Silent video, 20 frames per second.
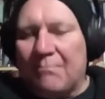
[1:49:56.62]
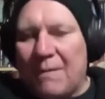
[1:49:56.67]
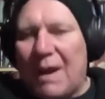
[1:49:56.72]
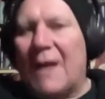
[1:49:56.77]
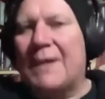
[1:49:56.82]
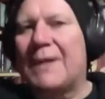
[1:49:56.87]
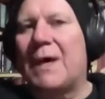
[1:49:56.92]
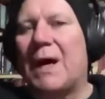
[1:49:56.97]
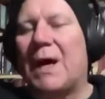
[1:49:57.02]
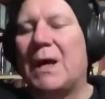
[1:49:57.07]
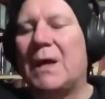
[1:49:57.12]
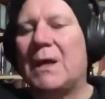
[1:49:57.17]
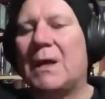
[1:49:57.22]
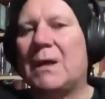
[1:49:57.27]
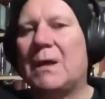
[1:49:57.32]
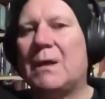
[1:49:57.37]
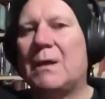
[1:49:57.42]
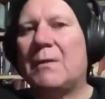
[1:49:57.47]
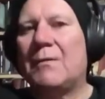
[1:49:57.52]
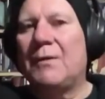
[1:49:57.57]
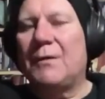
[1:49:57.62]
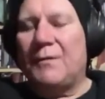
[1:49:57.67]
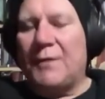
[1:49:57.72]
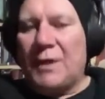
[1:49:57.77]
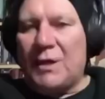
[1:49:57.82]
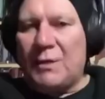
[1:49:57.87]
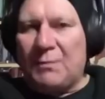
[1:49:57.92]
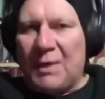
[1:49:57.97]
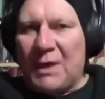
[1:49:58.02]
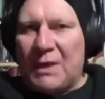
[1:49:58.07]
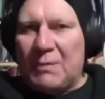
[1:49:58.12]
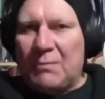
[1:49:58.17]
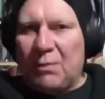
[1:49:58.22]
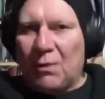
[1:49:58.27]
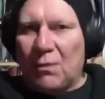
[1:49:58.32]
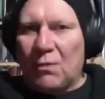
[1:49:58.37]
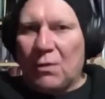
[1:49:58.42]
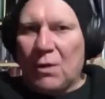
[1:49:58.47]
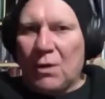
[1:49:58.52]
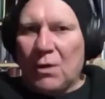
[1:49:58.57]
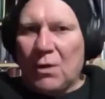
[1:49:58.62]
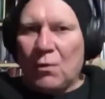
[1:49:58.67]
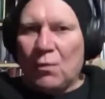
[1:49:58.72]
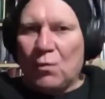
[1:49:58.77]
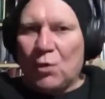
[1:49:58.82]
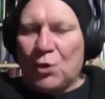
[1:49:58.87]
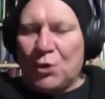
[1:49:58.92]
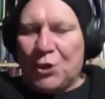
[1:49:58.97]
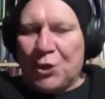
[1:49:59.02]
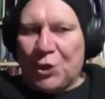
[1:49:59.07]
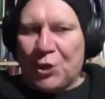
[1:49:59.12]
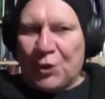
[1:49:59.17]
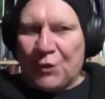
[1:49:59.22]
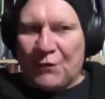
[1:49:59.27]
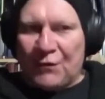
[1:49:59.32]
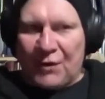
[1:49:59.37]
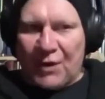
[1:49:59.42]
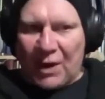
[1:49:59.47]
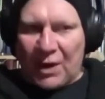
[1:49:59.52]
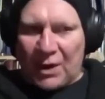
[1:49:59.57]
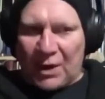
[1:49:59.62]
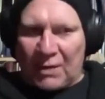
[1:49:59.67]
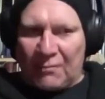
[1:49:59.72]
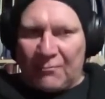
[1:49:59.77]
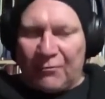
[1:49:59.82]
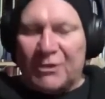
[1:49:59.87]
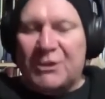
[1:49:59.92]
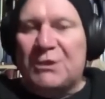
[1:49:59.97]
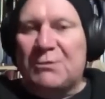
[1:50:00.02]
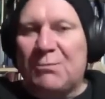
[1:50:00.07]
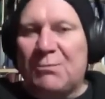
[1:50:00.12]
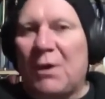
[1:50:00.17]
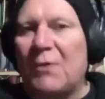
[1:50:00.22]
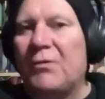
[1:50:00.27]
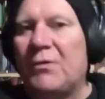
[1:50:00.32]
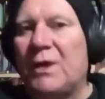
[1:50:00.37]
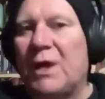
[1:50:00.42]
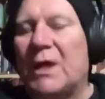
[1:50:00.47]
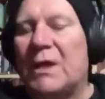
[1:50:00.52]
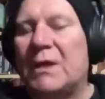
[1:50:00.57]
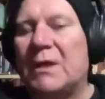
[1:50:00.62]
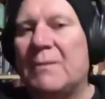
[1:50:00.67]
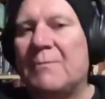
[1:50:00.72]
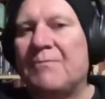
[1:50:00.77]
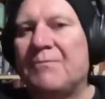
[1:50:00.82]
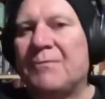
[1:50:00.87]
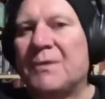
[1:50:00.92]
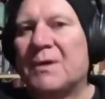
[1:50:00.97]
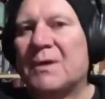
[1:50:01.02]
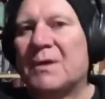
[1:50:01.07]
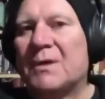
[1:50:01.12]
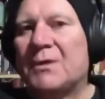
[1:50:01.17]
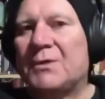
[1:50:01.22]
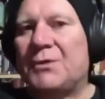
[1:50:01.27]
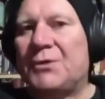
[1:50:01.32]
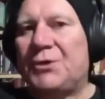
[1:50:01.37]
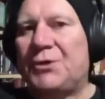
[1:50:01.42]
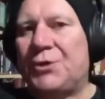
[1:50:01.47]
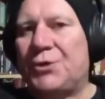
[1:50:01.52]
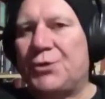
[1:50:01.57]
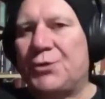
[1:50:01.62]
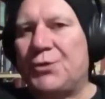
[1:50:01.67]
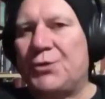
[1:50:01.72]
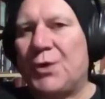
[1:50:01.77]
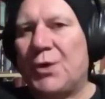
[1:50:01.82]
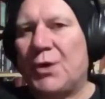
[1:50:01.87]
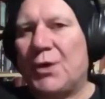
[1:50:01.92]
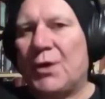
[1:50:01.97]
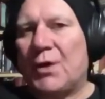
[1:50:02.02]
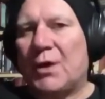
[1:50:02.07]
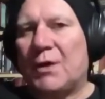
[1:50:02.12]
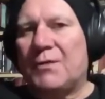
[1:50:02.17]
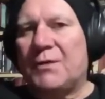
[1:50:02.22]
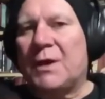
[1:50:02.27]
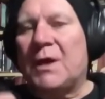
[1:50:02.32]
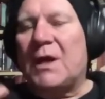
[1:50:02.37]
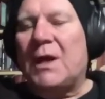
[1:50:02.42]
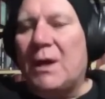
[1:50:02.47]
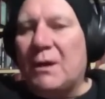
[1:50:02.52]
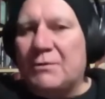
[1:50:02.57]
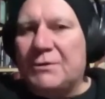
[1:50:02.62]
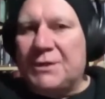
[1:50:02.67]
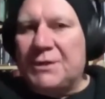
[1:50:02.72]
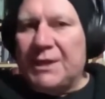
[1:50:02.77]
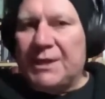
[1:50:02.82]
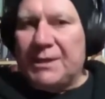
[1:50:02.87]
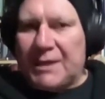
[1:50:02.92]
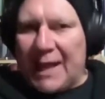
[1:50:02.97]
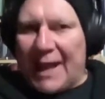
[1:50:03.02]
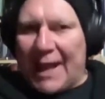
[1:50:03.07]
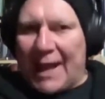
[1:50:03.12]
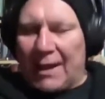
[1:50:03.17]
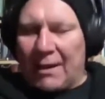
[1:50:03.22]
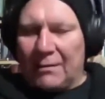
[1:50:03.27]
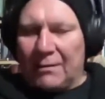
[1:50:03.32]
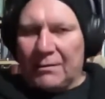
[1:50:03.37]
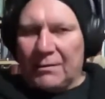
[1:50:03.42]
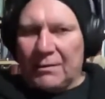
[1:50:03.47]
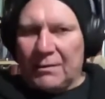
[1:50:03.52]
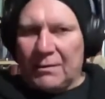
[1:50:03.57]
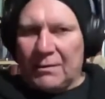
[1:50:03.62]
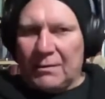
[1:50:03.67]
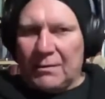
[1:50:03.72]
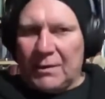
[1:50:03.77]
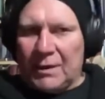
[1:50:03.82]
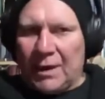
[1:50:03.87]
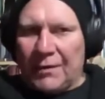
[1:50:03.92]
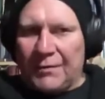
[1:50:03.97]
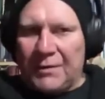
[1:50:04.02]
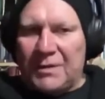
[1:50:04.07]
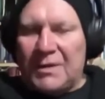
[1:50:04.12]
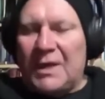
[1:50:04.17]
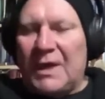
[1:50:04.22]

manner that these people would have responded to the closing down, the